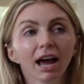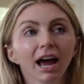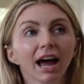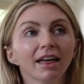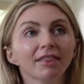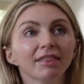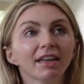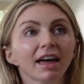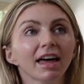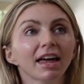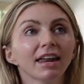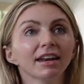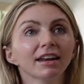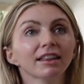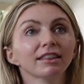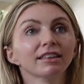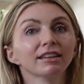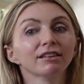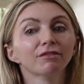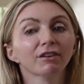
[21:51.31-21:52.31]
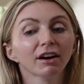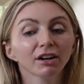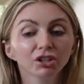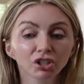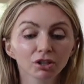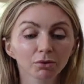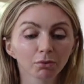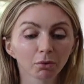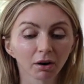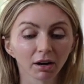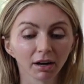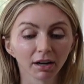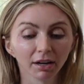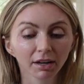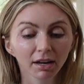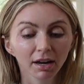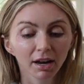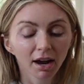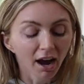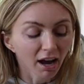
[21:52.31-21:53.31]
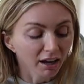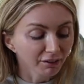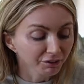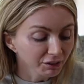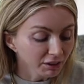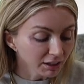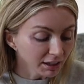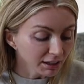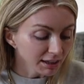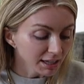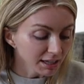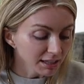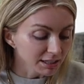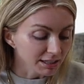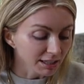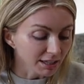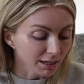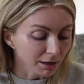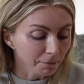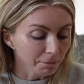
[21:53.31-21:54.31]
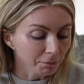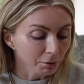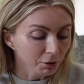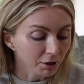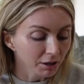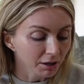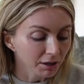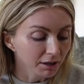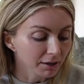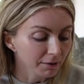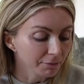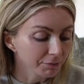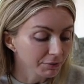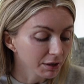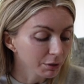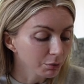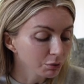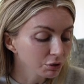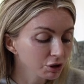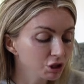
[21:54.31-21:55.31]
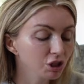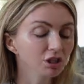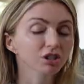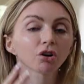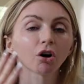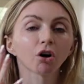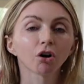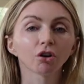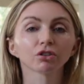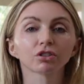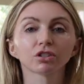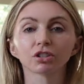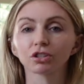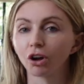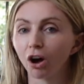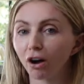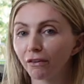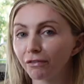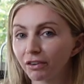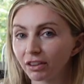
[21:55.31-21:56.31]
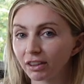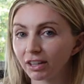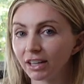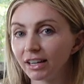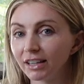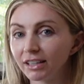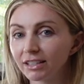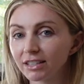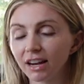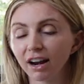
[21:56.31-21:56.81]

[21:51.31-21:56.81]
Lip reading: And then the veggie one, I feel like they didn't put, it was just all soft things.